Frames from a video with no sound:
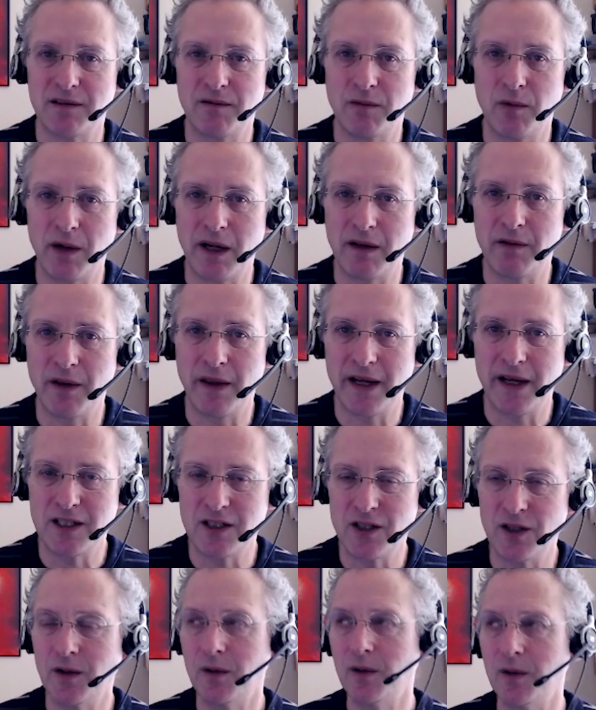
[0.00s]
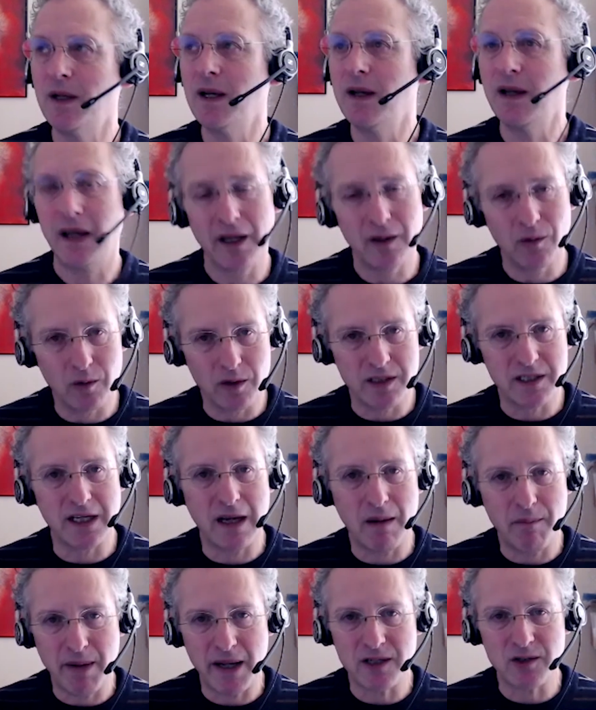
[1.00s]
of whatever they do in order to
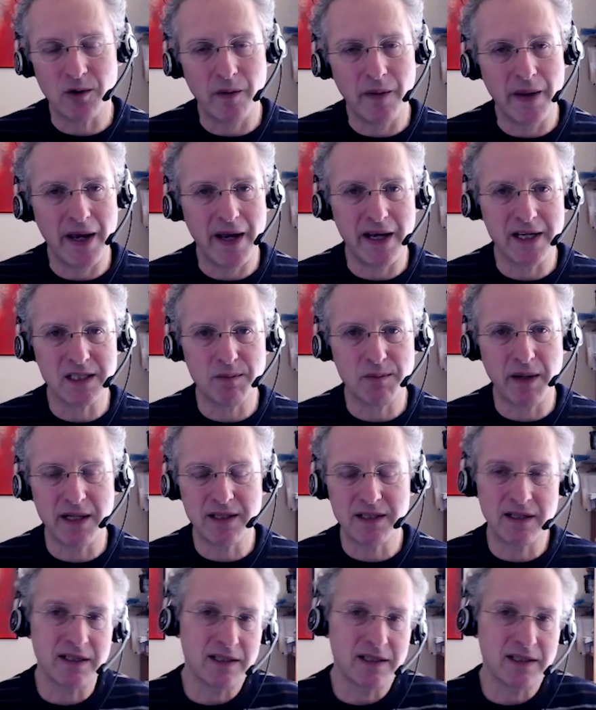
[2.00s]
get better on that aspect.